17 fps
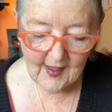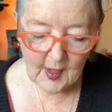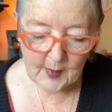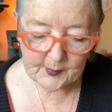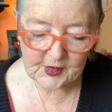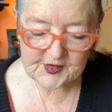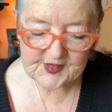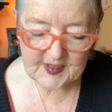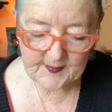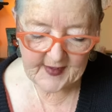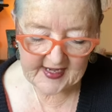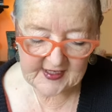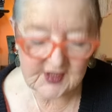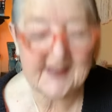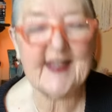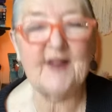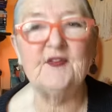Percy
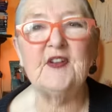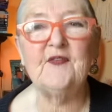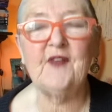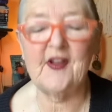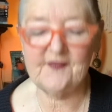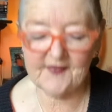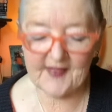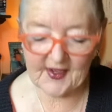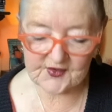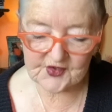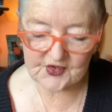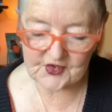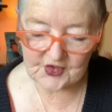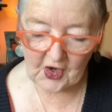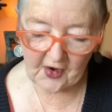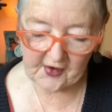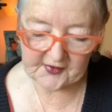paid
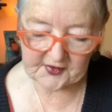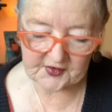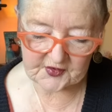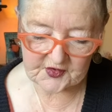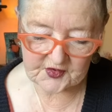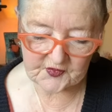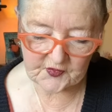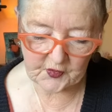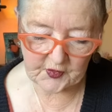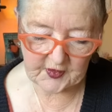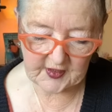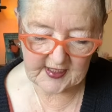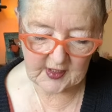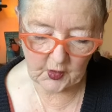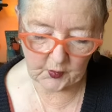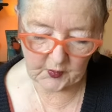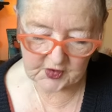$75,000 for
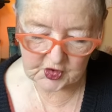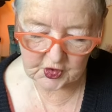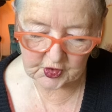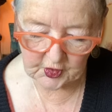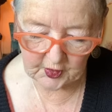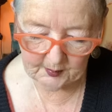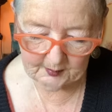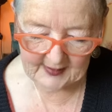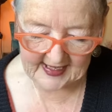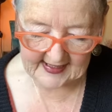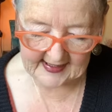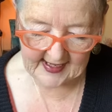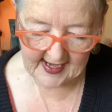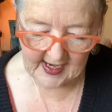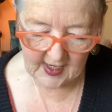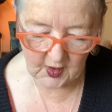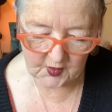the original main
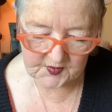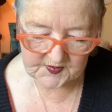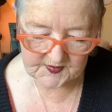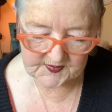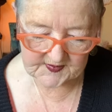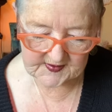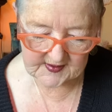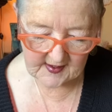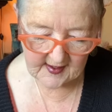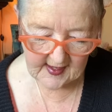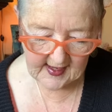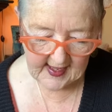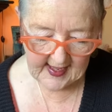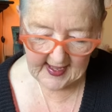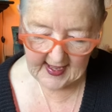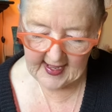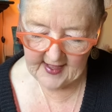house,
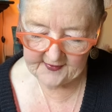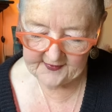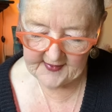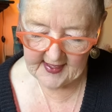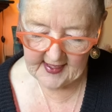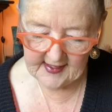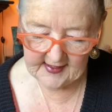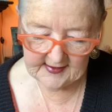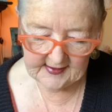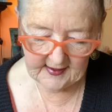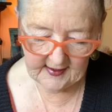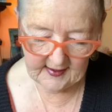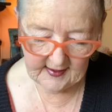and then